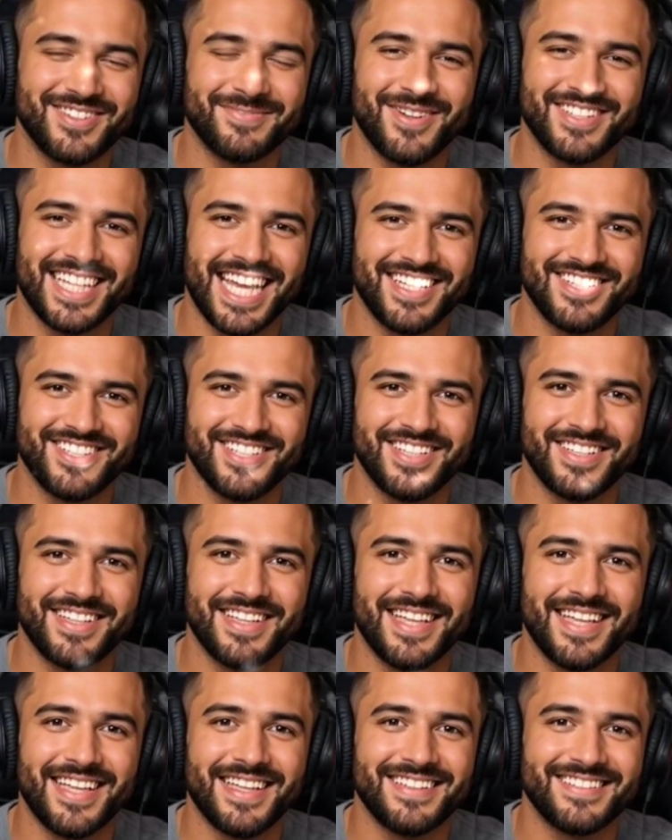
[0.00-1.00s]
protection,
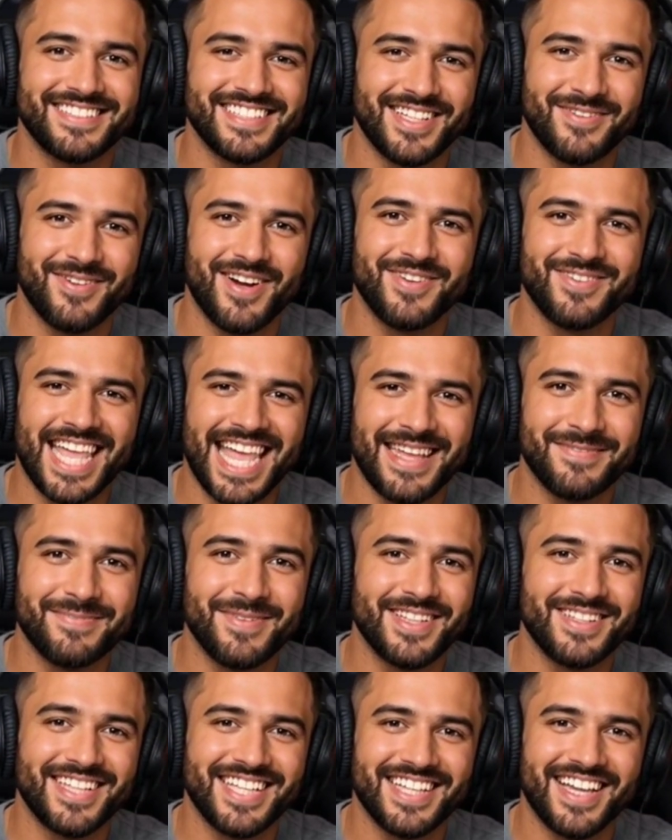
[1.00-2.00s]
zero
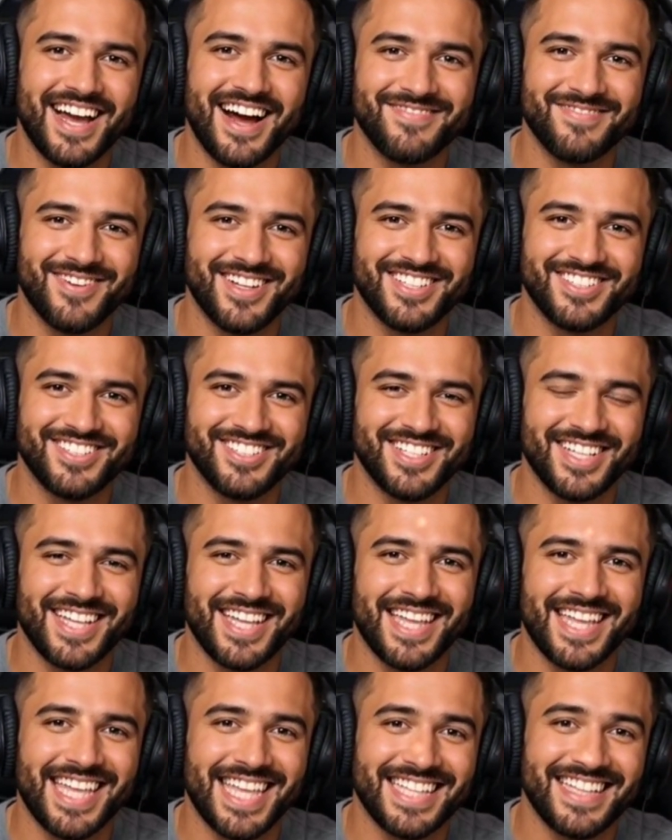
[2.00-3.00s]
liability coverage,
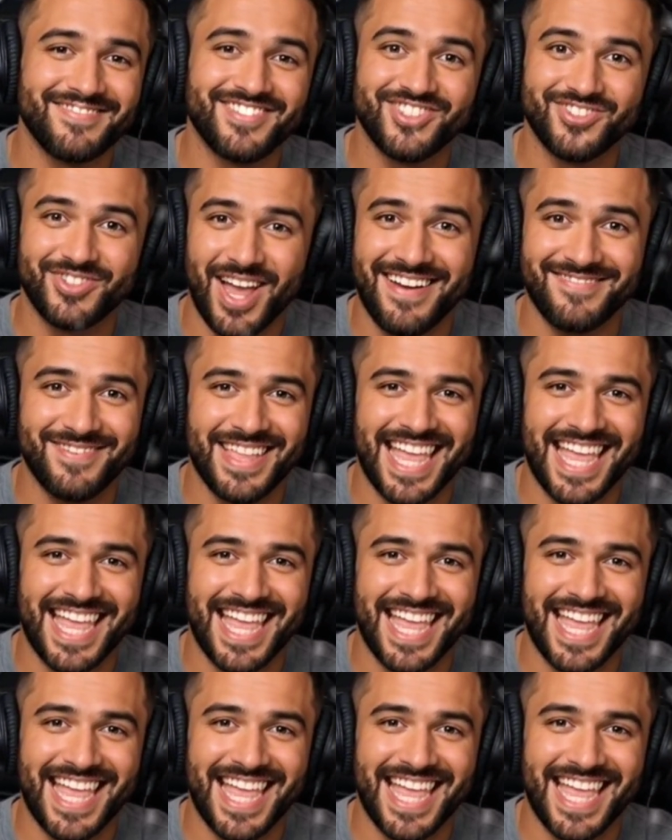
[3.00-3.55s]
and even travel